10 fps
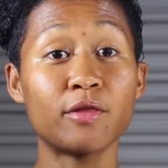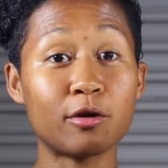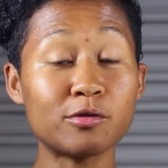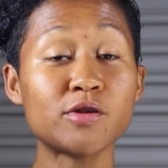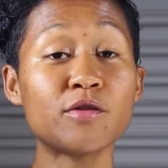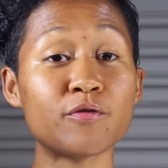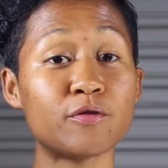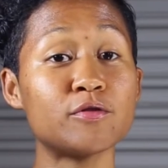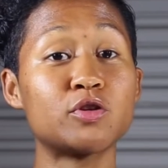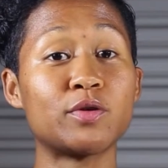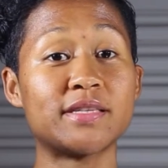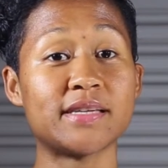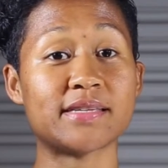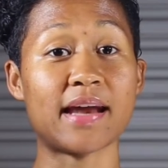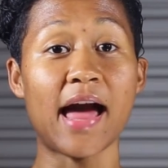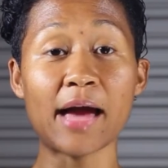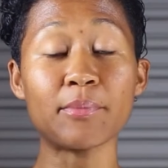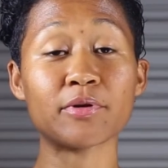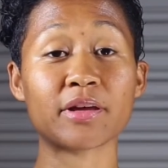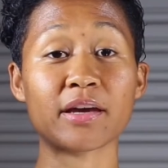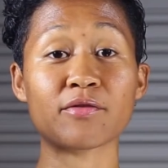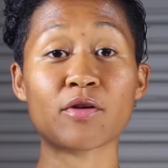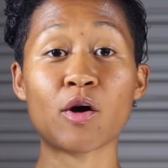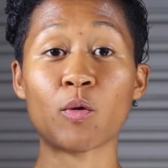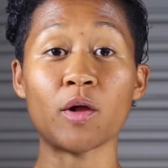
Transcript: Those are the food choices that I believe